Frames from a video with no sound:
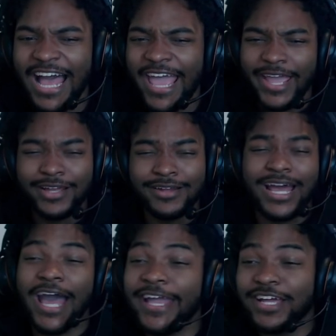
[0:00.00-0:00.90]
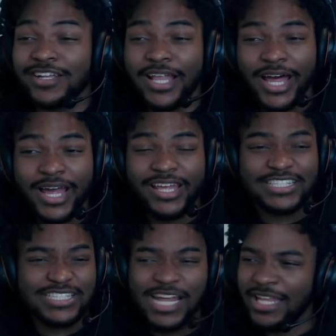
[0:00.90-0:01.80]
I ain't gonna lie,
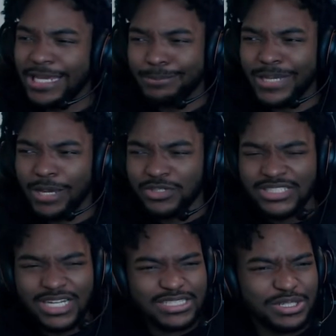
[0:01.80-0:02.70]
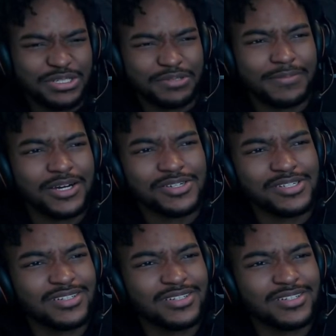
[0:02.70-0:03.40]
it's not that bad. What y'all talking about?